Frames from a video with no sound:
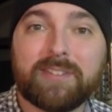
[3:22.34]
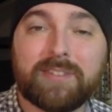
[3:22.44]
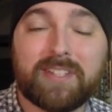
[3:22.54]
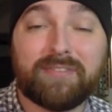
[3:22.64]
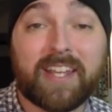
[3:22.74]
to
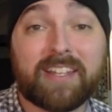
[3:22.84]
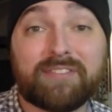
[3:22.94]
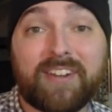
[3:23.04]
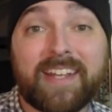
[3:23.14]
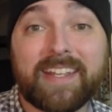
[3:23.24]
see if I can
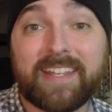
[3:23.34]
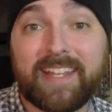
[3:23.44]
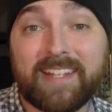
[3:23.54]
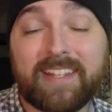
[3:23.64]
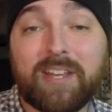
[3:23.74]
find a
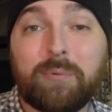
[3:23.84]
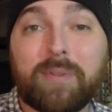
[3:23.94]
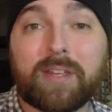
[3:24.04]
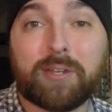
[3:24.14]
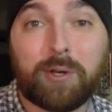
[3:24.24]
kit
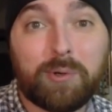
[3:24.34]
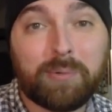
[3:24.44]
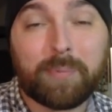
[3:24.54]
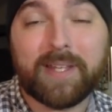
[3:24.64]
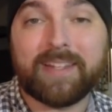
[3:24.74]
with a
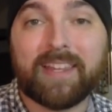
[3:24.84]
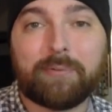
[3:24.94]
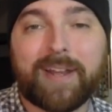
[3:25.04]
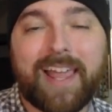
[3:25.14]
cold plate that would